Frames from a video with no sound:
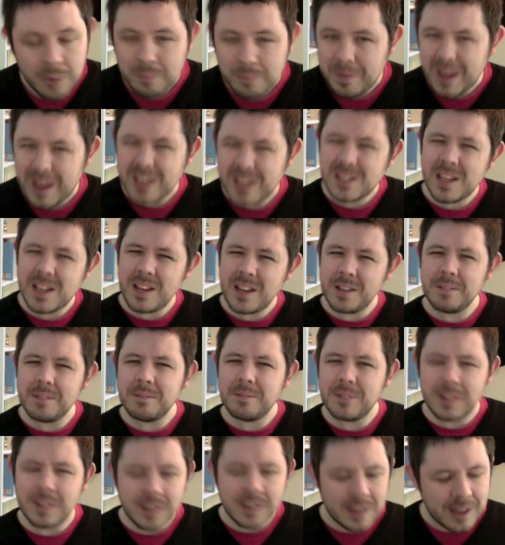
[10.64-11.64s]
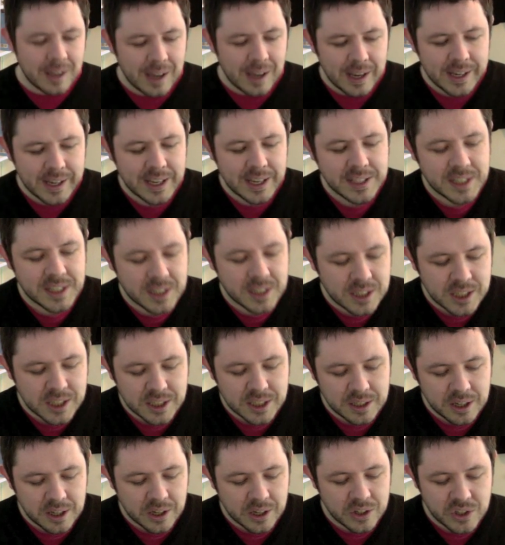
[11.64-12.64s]
Is it? I guess
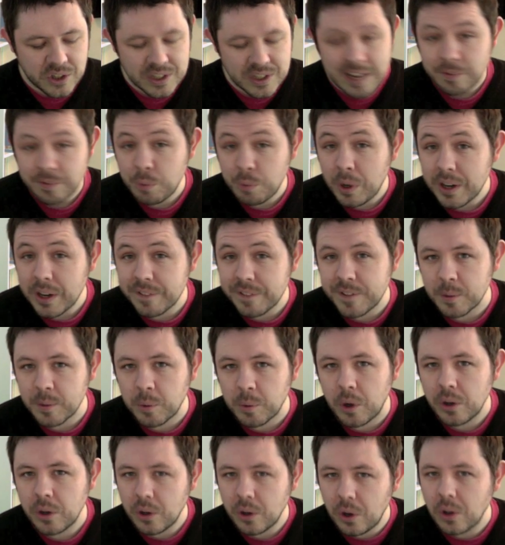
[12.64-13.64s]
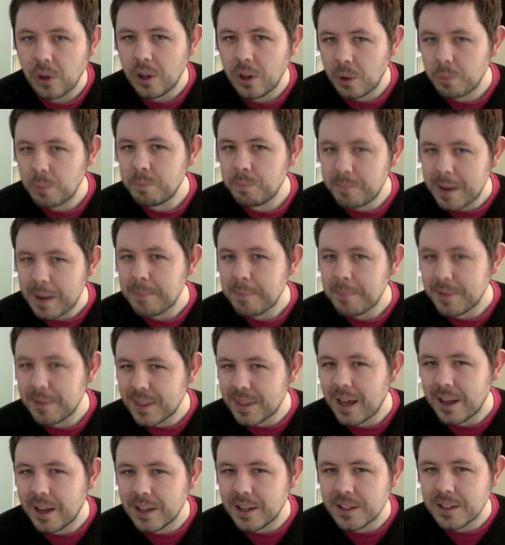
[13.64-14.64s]
you can just have 1 if you want, although maybe
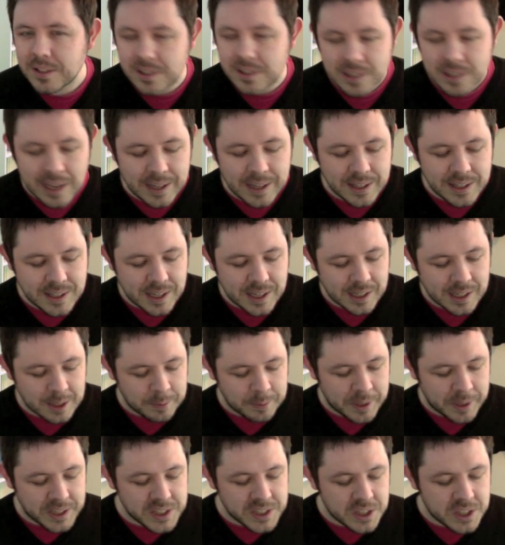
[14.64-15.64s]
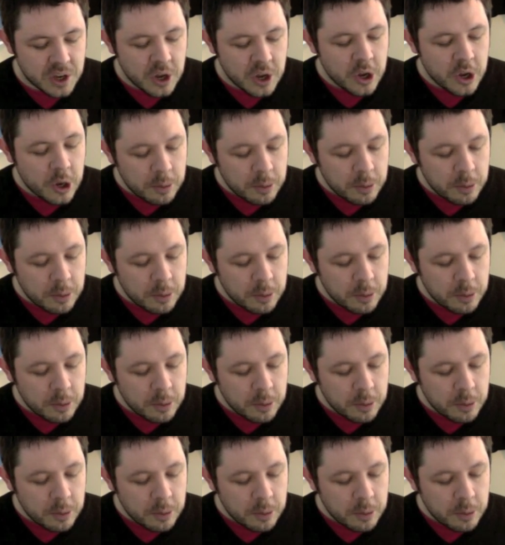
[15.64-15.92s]
that is slightly taking the piss.